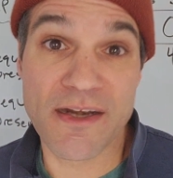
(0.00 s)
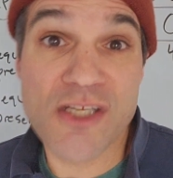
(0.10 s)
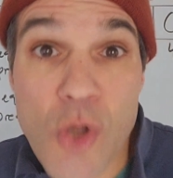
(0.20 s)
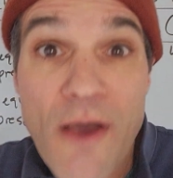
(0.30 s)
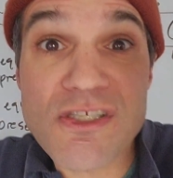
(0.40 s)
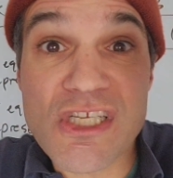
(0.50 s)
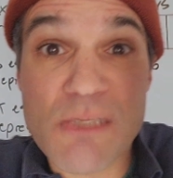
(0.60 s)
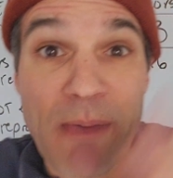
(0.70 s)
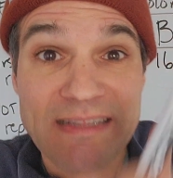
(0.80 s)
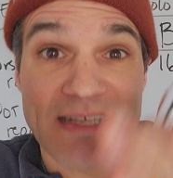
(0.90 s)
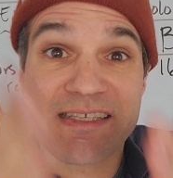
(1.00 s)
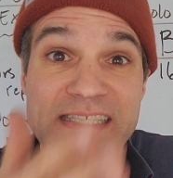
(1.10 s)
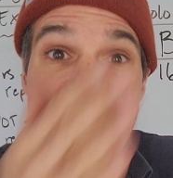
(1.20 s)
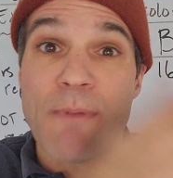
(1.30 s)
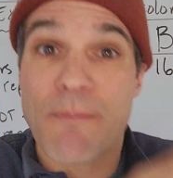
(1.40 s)
So I was expecting the
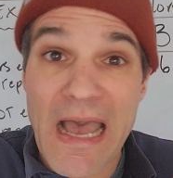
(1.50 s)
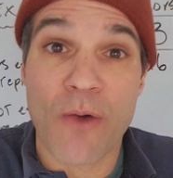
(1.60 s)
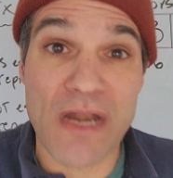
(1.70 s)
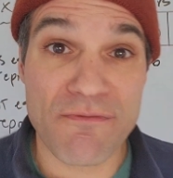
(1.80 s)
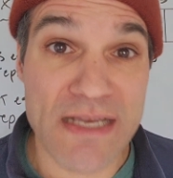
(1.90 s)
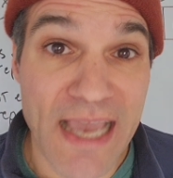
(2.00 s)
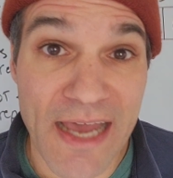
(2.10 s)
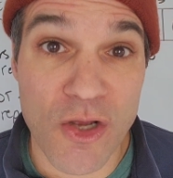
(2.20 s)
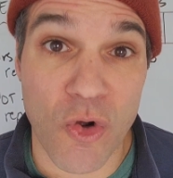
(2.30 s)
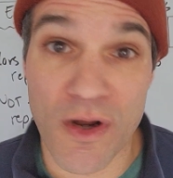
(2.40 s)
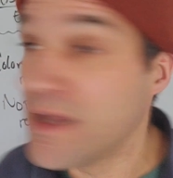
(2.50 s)
same amount in every category.